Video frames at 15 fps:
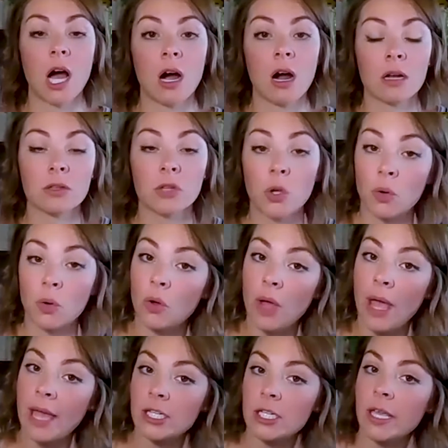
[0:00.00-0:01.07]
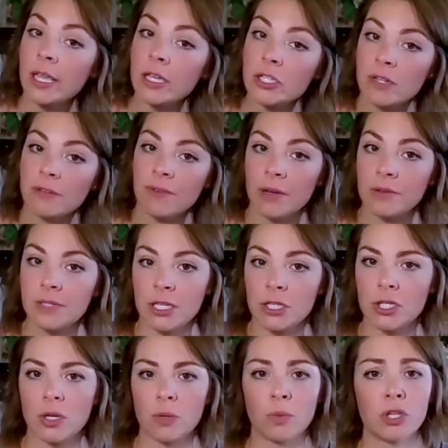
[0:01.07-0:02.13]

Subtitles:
our local education foundation,